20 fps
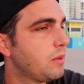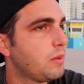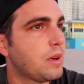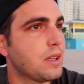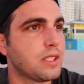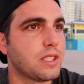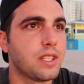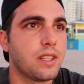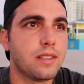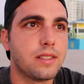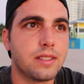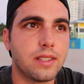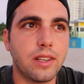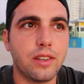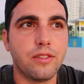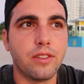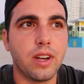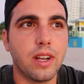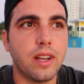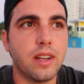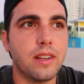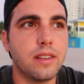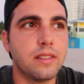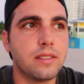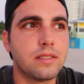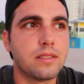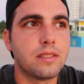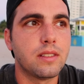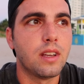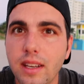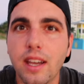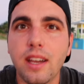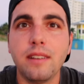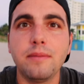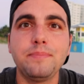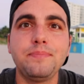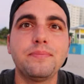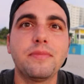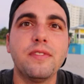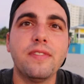watch the sunrise. Yeah,
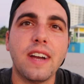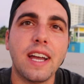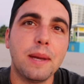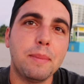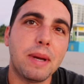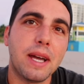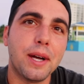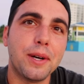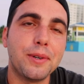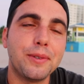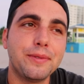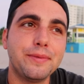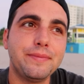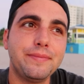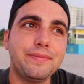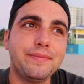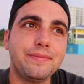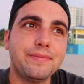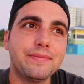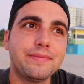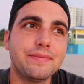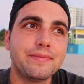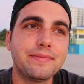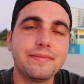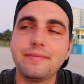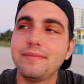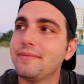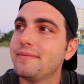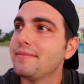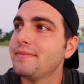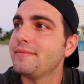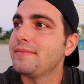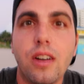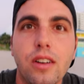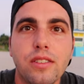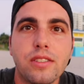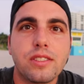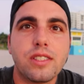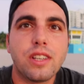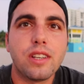vibe out.
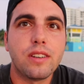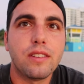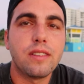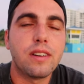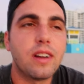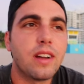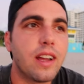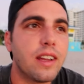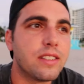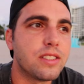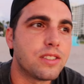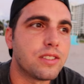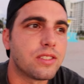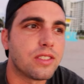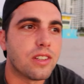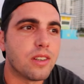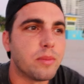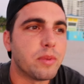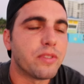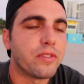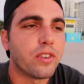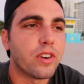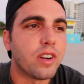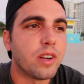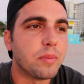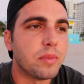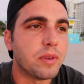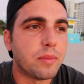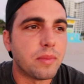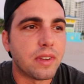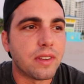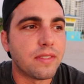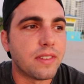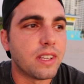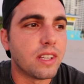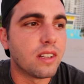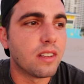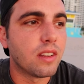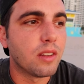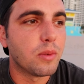Also, as you saw before, I put my
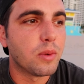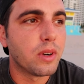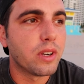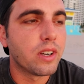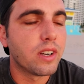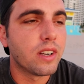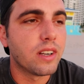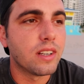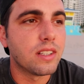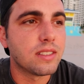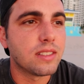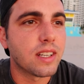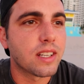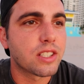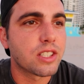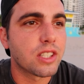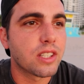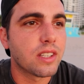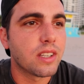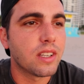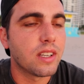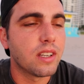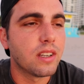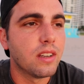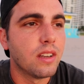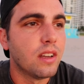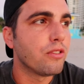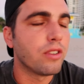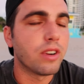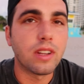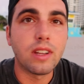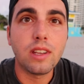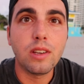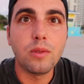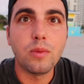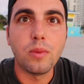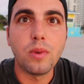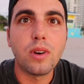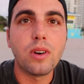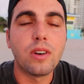feet in the water and it's actually really
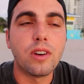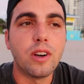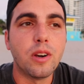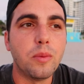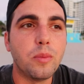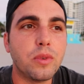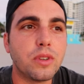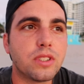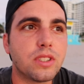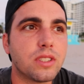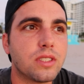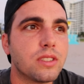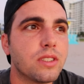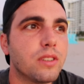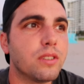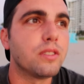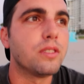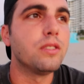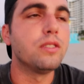warm, which is so